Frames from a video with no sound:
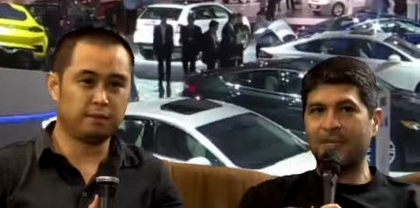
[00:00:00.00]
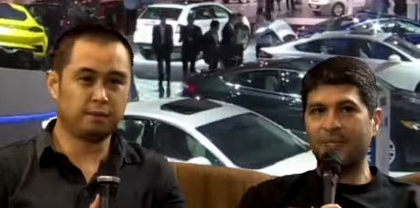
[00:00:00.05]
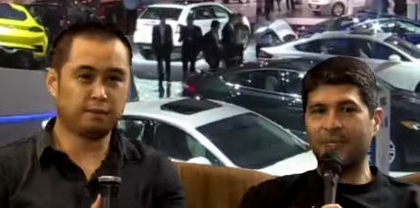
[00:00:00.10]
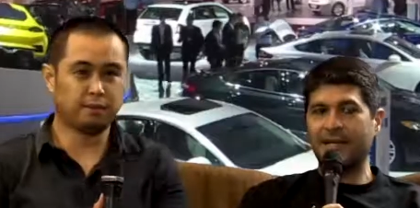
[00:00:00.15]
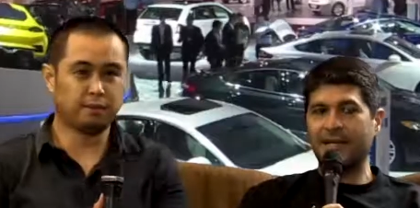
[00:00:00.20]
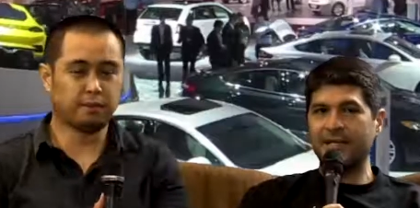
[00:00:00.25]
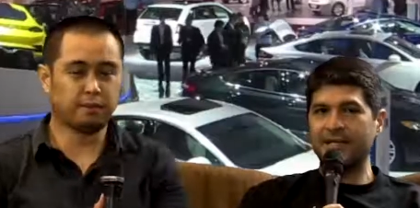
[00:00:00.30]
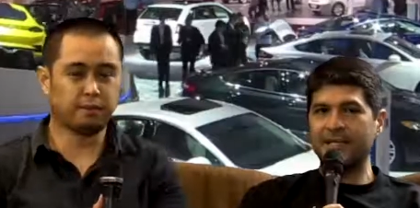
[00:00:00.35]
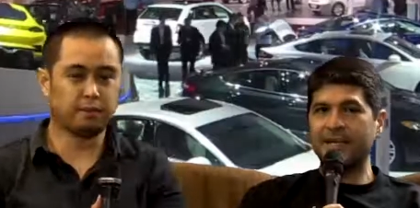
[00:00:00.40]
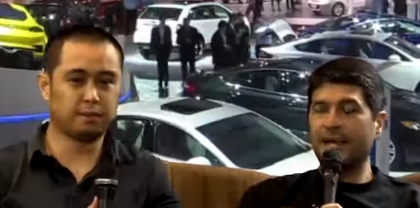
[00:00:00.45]
Speaker 1: because
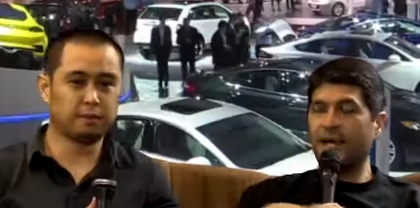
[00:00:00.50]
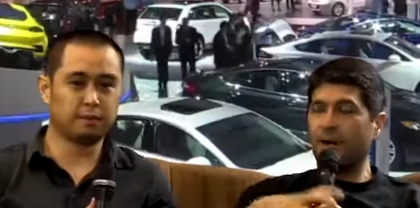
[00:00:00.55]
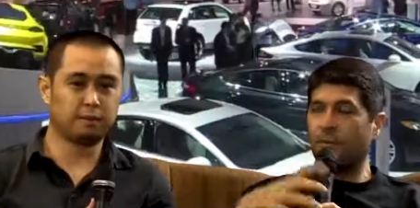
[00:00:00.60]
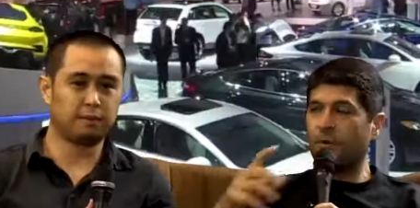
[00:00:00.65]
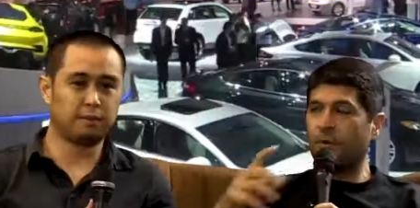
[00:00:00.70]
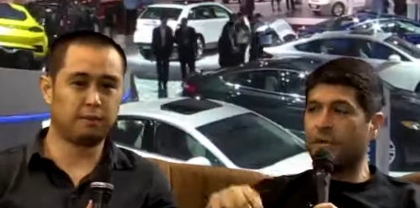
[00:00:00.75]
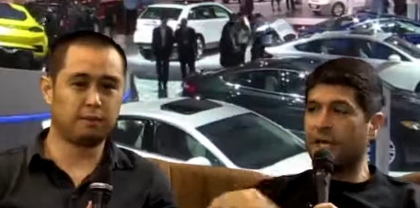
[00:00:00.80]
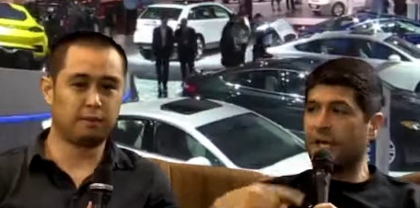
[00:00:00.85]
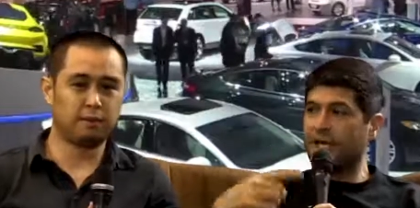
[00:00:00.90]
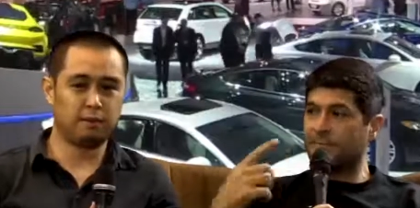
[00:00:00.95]
with the
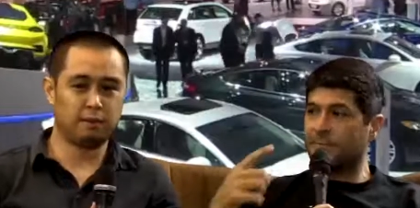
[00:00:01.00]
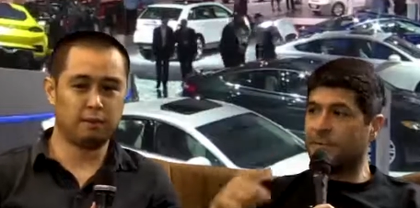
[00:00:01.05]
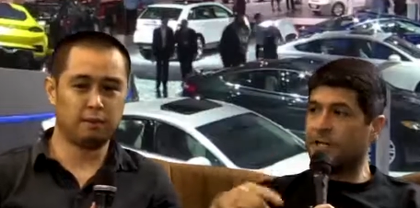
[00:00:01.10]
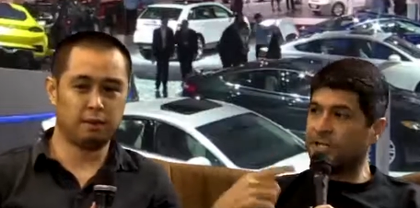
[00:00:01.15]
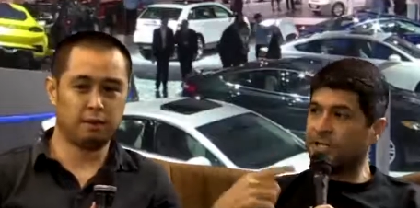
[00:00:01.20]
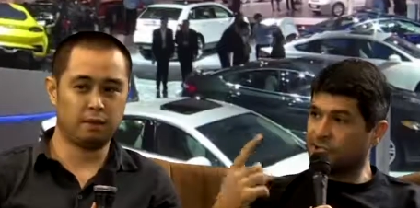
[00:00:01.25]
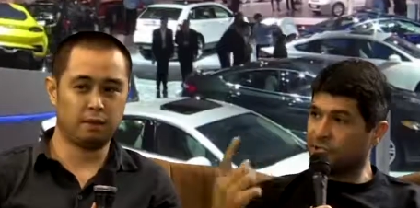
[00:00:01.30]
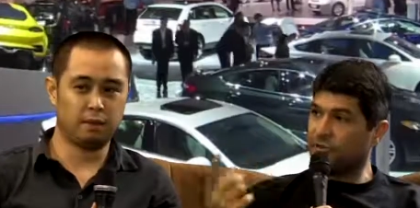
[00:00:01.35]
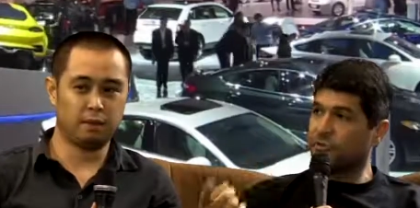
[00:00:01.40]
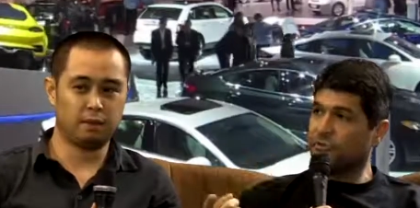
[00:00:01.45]

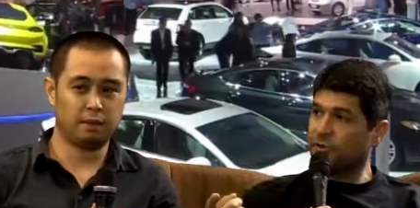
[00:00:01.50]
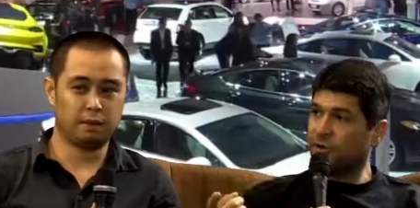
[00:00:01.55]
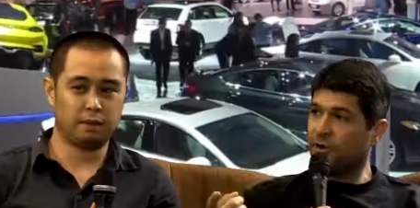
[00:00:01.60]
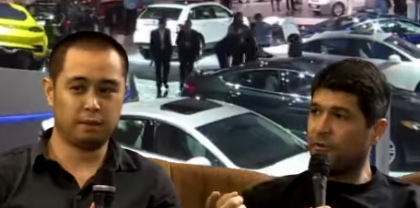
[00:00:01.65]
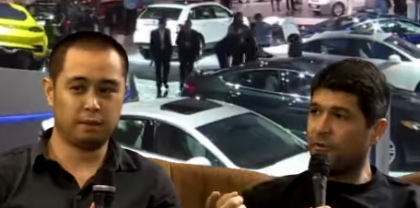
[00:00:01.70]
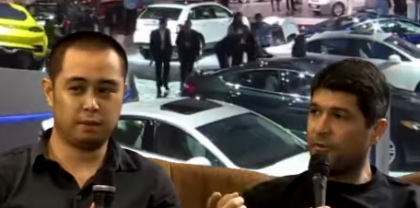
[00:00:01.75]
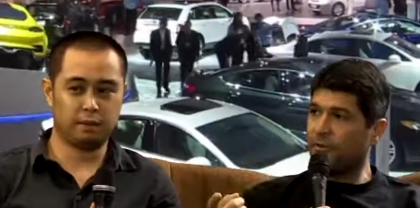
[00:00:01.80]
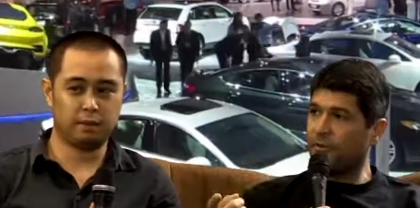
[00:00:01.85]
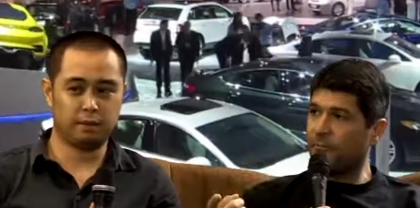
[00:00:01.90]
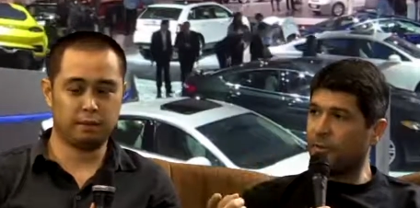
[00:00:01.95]
exponential growth
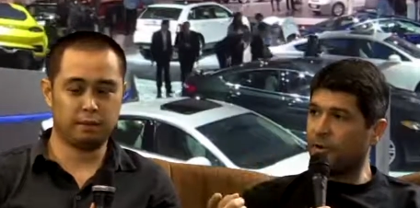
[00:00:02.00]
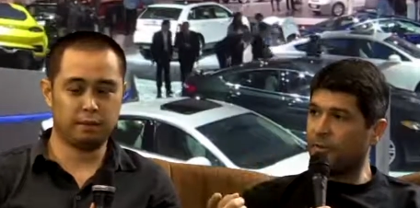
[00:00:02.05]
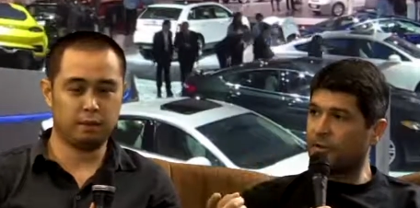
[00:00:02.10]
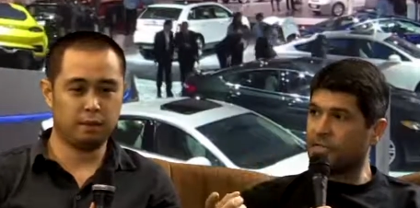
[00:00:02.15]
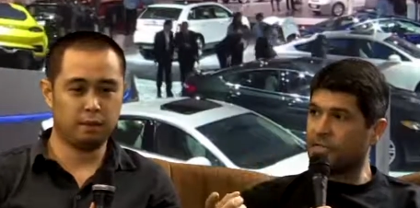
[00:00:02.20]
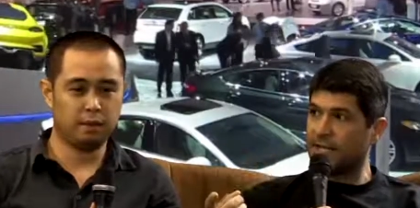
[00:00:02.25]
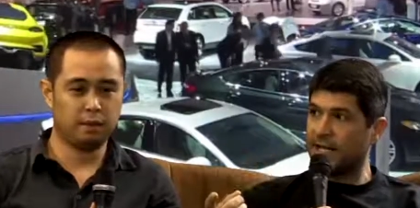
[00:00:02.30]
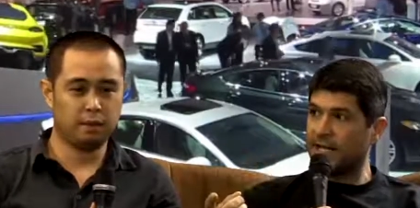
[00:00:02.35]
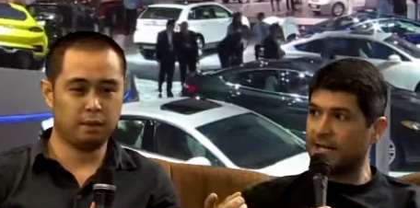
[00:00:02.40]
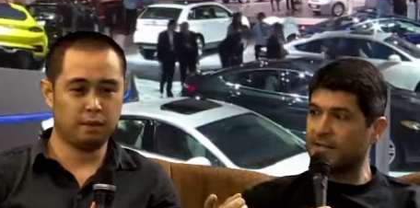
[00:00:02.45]
of
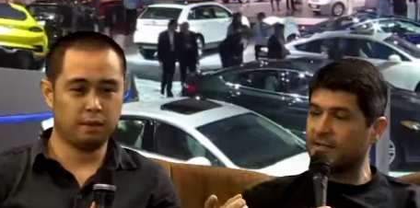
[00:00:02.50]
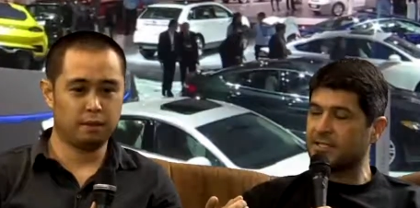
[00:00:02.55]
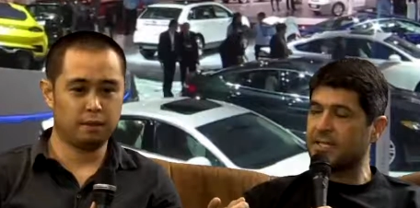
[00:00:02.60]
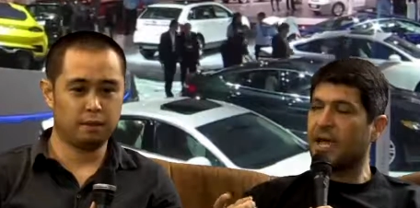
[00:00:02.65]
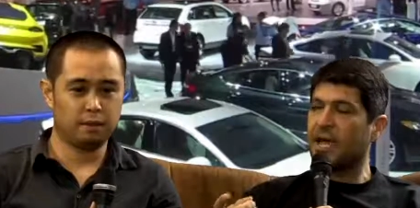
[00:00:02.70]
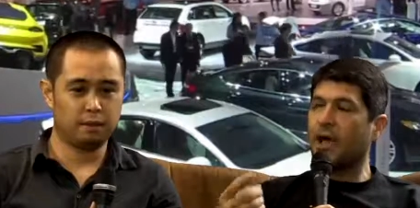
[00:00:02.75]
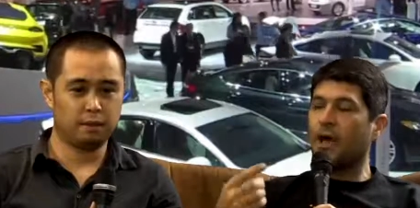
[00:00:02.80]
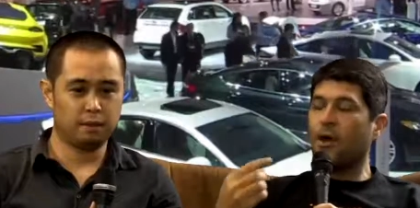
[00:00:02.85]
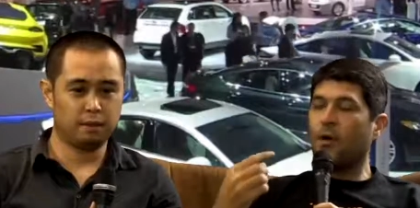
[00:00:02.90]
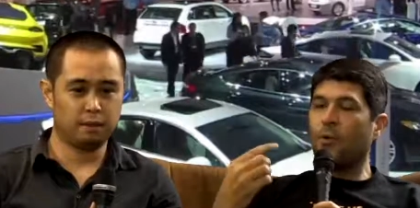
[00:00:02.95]
motorcycles,
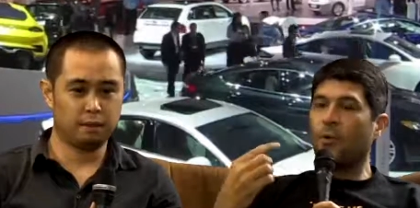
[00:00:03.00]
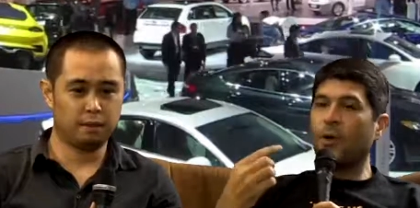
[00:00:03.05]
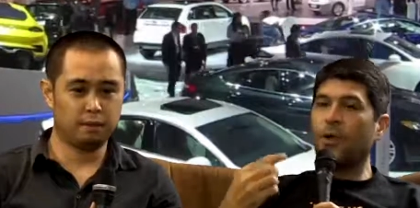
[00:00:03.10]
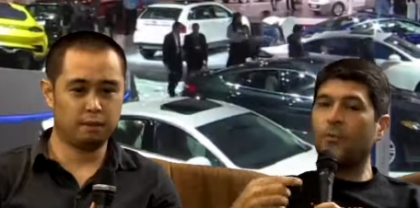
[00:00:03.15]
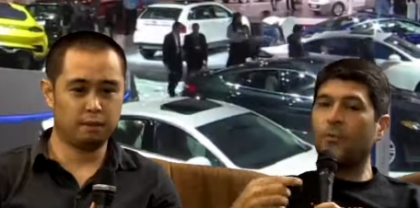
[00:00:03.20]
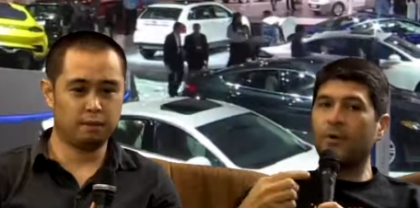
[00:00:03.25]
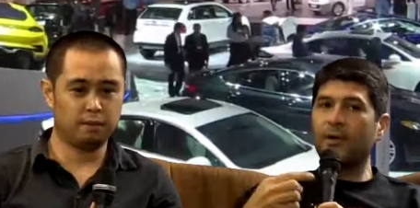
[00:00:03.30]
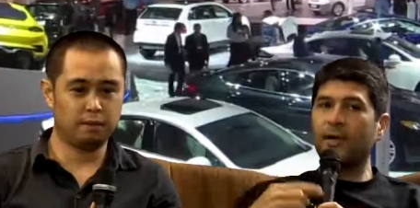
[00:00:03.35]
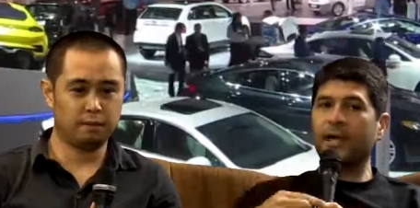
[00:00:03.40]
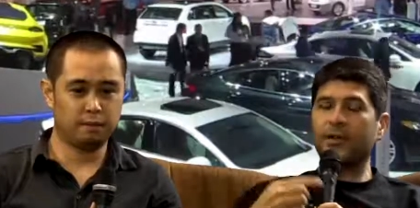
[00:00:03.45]
we will
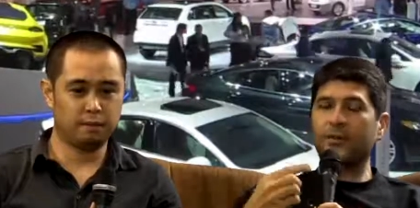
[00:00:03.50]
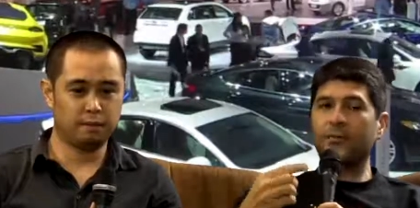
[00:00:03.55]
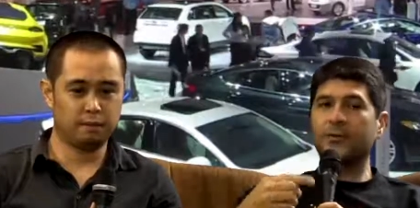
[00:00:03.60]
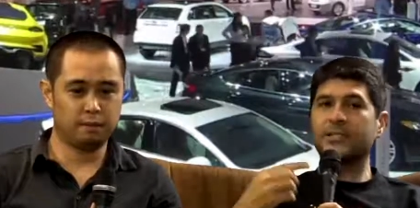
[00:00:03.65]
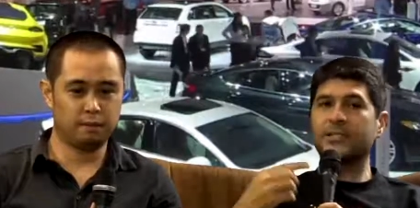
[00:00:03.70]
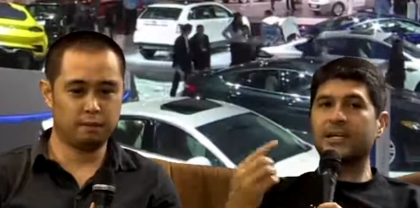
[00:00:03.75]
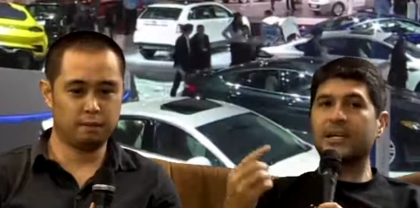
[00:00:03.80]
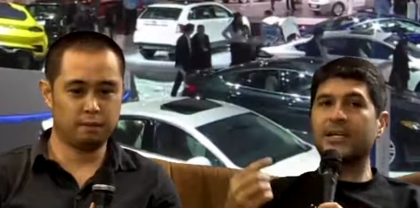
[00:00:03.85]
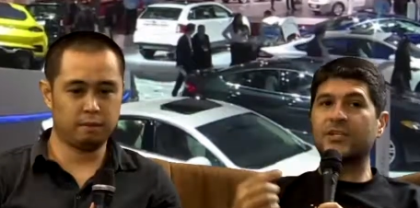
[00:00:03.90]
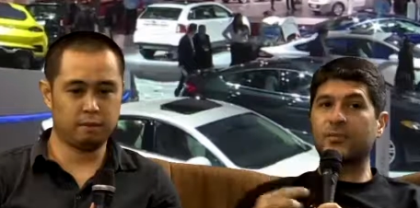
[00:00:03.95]
get to a
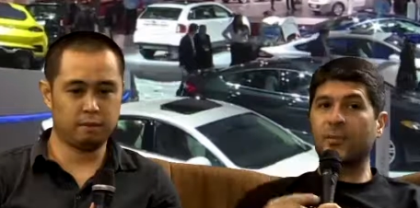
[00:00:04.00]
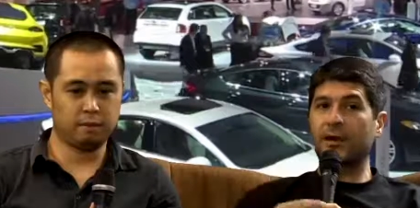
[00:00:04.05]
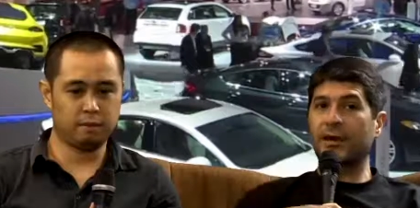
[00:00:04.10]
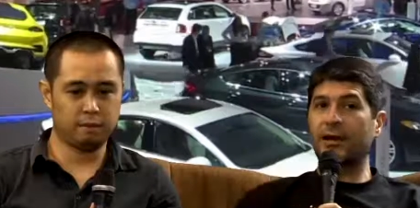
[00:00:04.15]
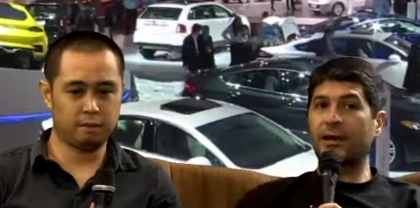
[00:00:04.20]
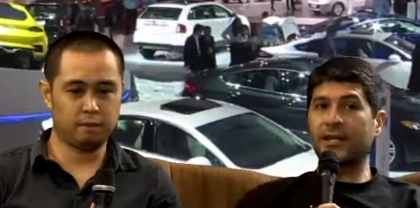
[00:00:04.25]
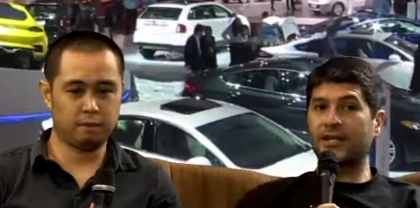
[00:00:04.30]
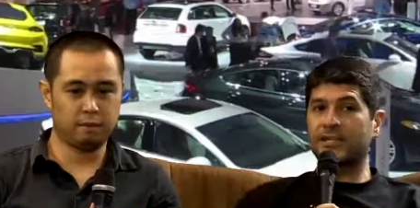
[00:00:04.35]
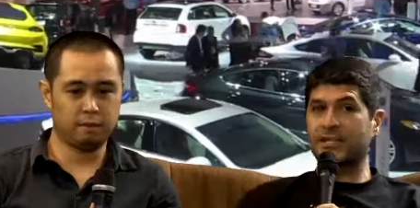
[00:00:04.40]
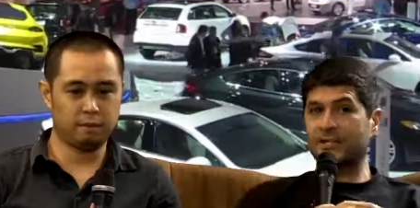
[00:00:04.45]
stage where
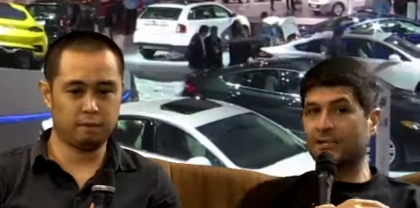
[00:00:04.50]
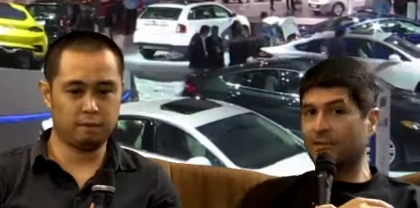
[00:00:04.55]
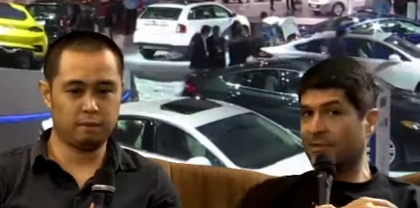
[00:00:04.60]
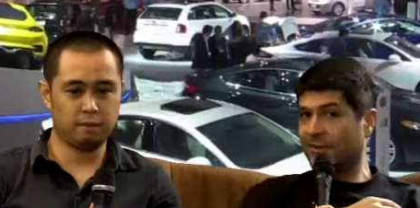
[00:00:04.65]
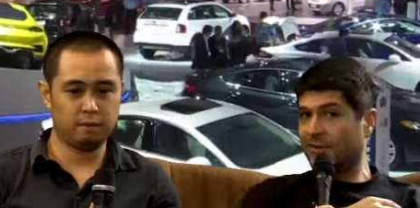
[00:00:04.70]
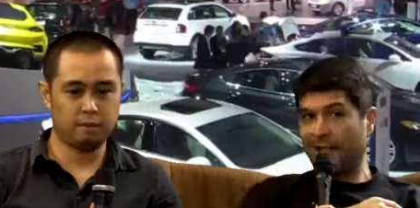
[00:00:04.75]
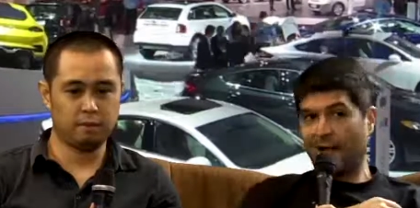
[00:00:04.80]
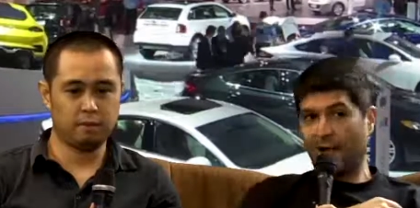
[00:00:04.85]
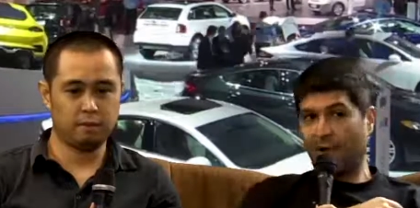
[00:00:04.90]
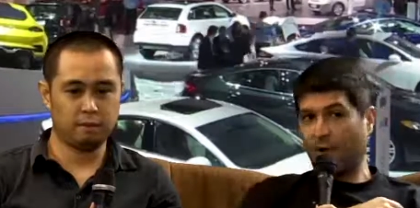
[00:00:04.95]
they'll